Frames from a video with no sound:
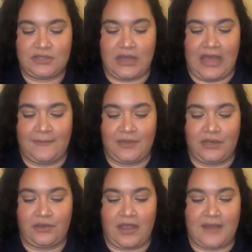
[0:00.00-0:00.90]
So
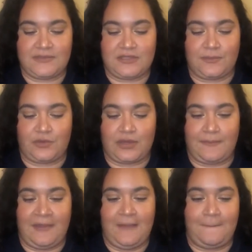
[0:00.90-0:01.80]
I'm gonna grab some
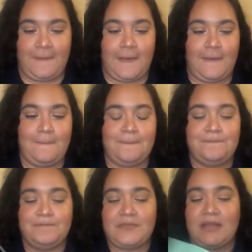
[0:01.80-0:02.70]
green paper.
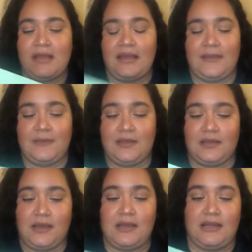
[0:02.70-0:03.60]
I'm
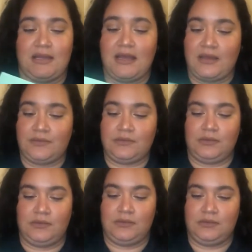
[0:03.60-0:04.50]
gonna cut it
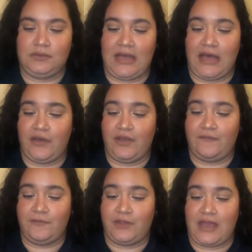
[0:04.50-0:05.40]
out
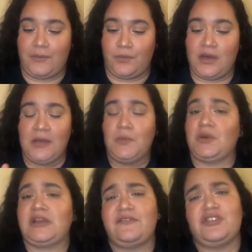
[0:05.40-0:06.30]
however I
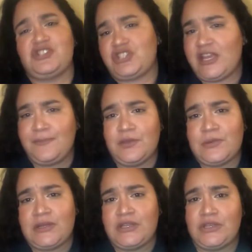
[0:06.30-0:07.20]
want, whatever shape
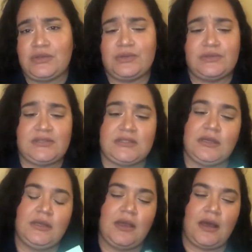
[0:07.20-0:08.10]
you want to use.